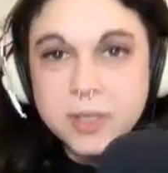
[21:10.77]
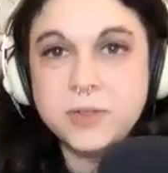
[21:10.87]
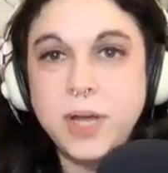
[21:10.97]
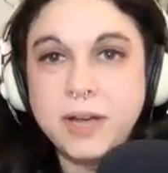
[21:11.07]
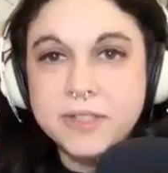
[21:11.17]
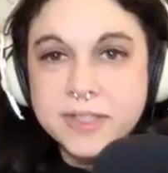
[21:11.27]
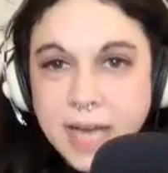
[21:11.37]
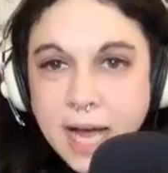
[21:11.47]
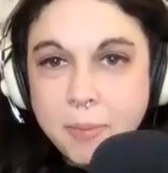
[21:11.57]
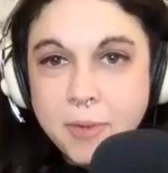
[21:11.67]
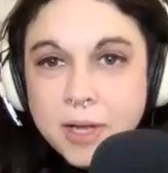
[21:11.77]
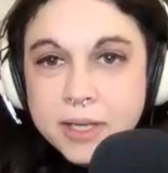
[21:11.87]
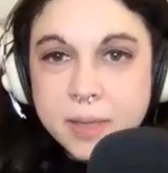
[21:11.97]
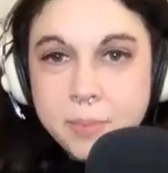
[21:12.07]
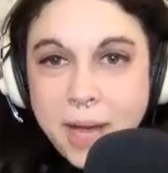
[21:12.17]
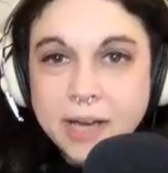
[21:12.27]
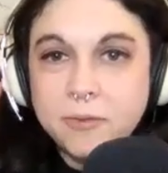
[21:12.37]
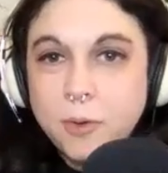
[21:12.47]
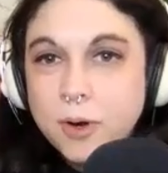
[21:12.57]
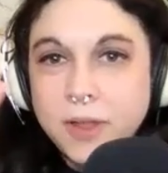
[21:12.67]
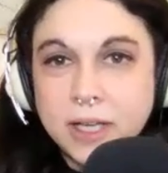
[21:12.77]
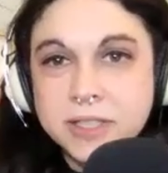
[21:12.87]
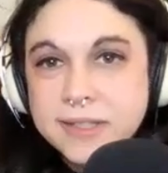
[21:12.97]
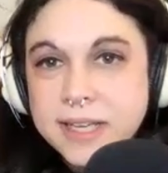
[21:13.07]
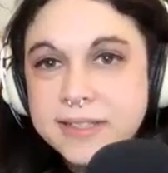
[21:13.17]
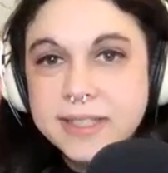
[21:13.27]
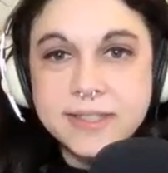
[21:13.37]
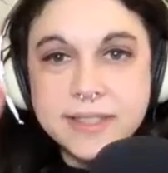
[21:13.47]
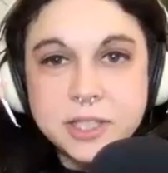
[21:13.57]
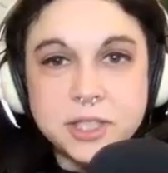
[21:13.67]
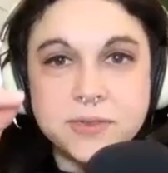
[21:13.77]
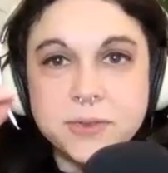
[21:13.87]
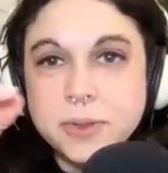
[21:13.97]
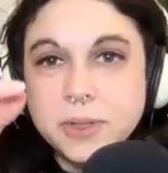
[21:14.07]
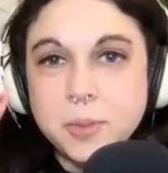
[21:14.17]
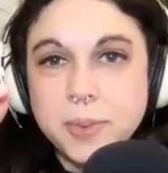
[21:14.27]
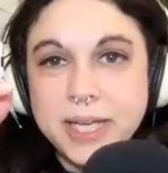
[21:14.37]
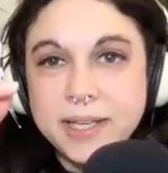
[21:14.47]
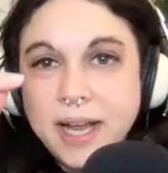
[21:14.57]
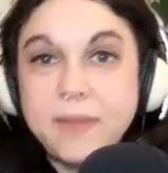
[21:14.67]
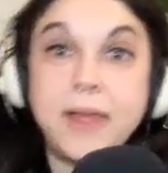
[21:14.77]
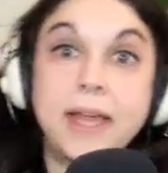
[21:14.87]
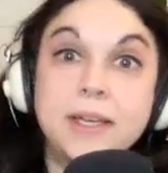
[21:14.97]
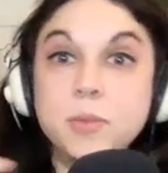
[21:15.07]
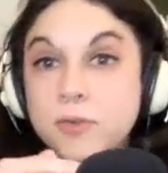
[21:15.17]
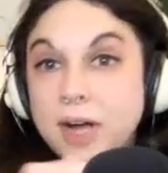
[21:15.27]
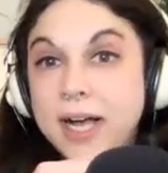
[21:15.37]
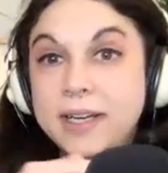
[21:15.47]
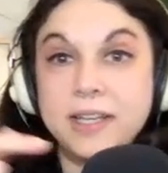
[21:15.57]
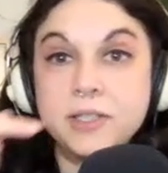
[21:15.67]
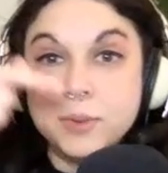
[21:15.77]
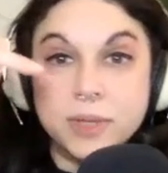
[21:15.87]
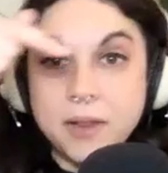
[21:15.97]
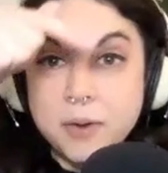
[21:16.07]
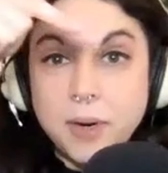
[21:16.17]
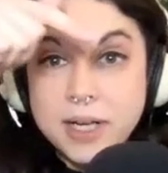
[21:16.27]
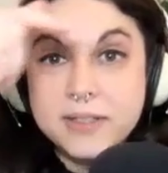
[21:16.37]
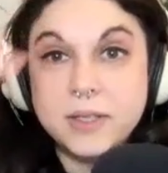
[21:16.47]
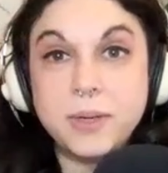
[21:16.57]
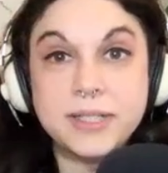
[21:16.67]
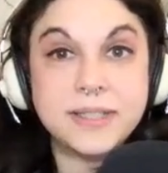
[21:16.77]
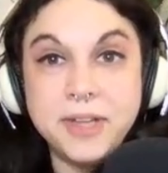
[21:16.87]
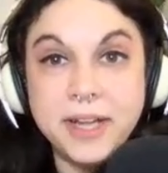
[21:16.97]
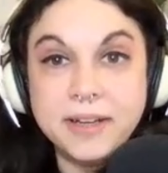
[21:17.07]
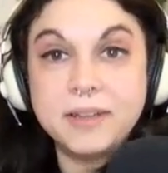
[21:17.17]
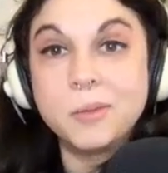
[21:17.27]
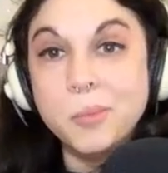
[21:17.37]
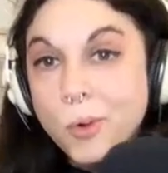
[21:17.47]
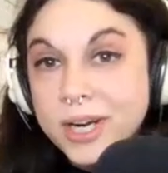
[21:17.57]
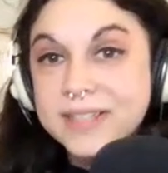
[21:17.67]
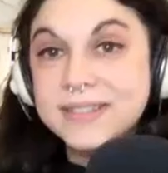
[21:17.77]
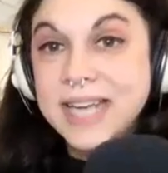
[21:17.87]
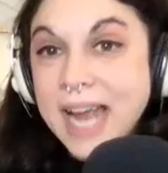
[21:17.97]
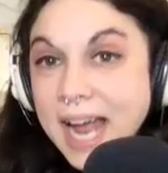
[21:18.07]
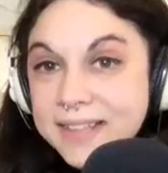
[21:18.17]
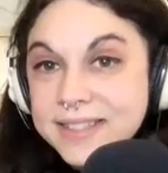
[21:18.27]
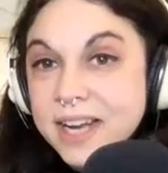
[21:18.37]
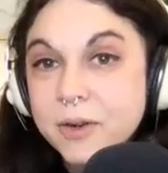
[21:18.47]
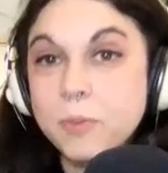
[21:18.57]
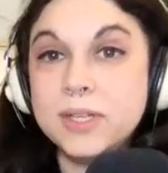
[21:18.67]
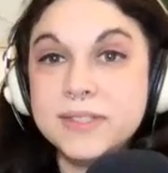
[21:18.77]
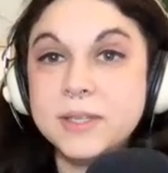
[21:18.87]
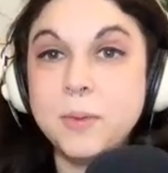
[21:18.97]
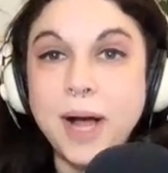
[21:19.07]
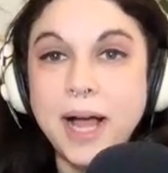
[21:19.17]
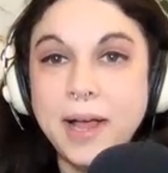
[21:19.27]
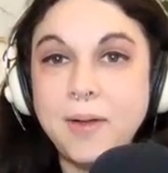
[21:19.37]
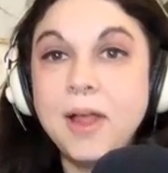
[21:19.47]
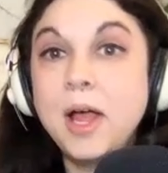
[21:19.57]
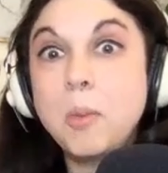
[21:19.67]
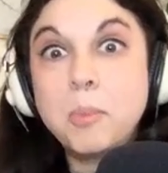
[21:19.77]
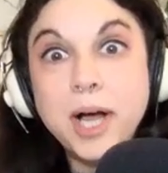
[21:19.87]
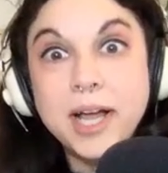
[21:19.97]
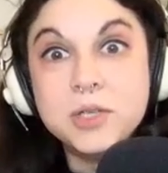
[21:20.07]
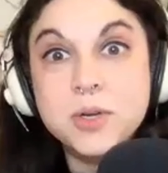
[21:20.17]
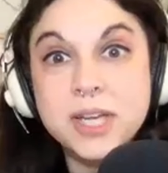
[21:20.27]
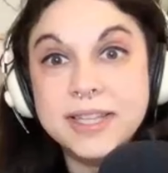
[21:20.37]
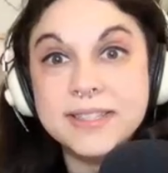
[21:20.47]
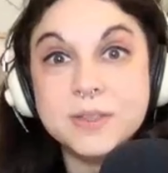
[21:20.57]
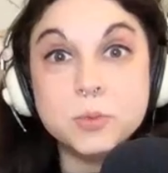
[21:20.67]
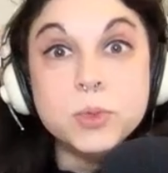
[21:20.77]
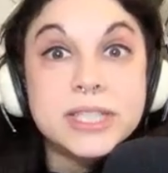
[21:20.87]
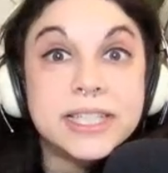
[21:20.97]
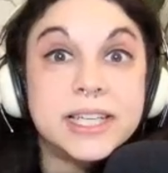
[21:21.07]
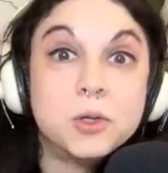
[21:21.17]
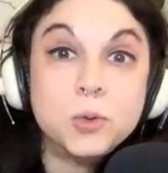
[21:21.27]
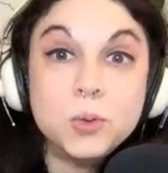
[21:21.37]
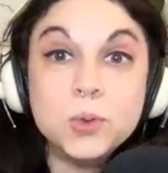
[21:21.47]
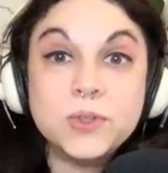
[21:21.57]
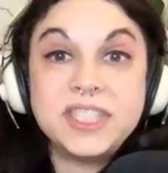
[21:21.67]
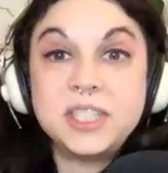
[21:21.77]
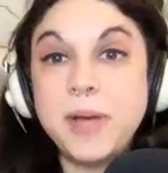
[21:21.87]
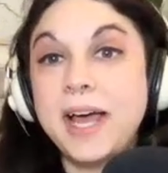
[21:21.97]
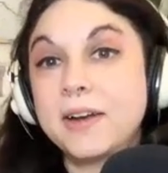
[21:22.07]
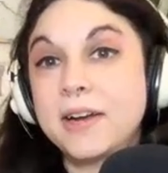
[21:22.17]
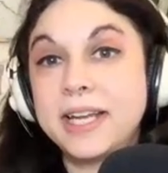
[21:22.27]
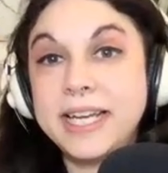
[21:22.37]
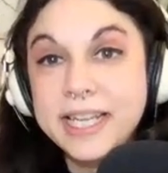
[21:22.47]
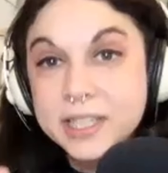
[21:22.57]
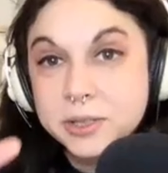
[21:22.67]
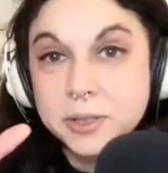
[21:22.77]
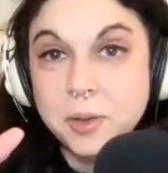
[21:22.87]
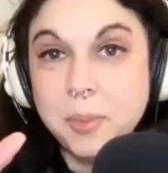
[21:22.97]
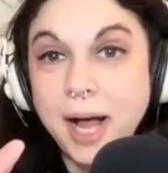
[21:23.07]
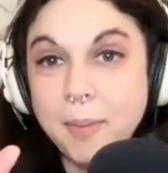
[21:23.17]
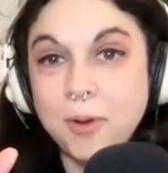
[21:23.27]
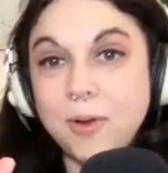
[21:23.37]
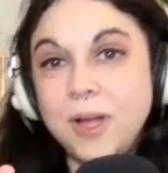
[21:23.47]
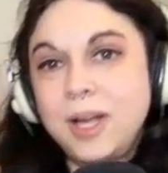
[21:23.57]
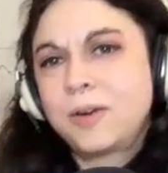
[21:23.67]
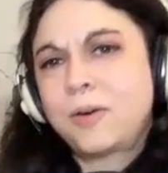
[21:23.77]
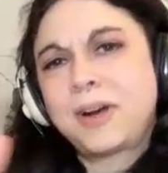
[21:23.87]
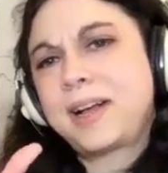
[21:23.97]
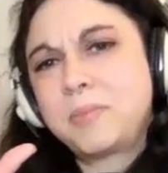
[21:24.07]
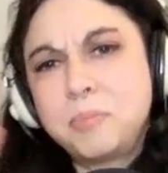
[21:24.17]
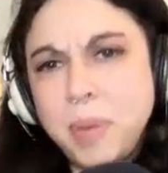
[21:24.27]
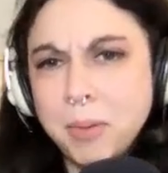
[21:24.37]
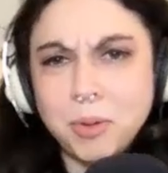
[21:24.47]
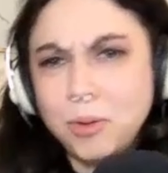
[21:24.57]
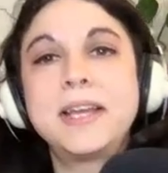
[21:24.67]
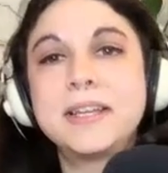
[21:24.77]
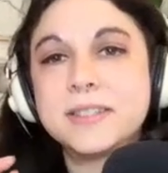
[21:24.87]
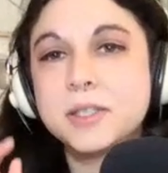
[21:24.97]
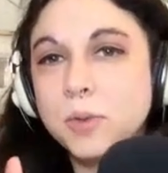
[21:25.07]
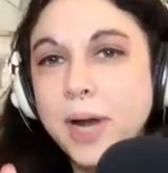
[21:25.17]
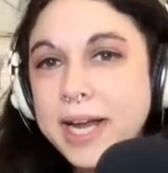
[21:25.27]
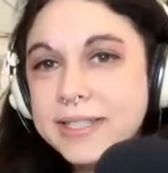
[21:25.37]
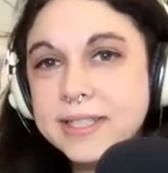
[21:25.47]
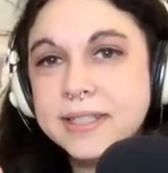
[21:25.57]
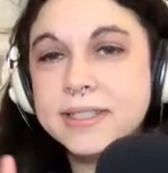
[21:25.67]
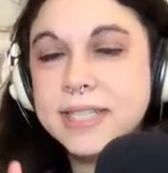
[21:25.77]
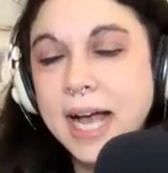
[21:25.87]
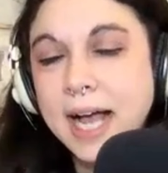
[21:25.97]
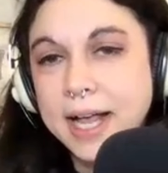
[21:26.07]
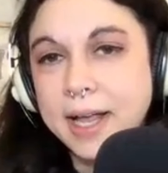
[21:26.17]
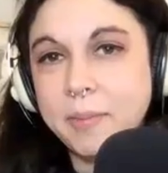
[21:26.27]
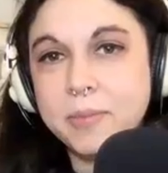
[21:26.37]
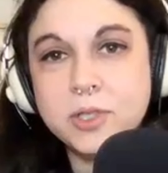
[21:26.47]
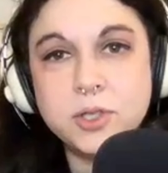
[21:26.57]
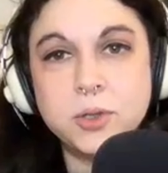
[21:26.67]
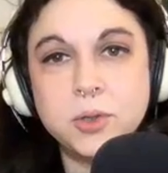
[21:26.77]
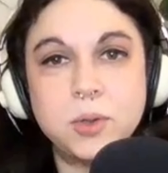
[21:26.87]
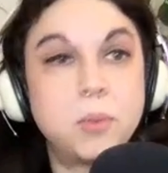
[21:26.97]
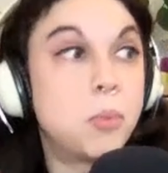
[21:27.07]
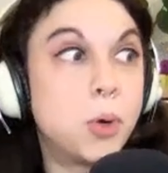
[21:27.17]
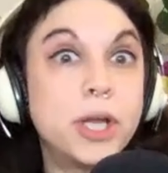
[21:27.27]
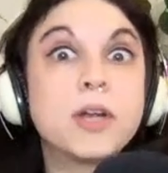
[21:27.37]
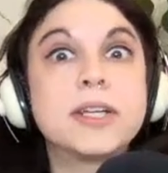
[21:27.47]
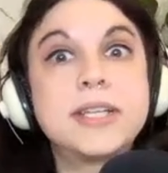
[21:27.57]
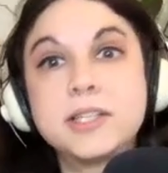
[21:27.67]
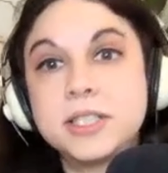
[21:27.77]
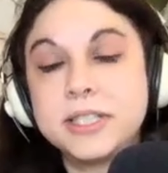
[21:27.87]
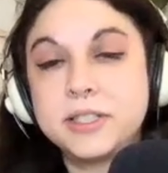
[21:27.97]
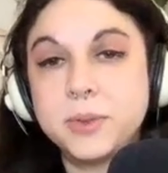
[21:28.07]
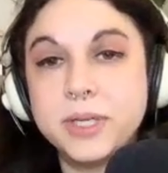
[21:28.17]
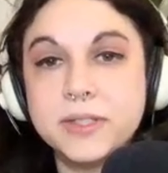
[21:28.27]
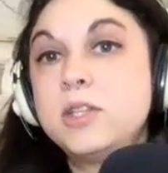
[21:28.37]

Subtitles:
So you have to stop, knit back and forth on just like 6 stitches for a little bit, and then you move on and do another one. So it's like a laborious task every once in a while, but you get this really cool stitch pattern, and each little bobble or a bubble is a great time to put your intention into it.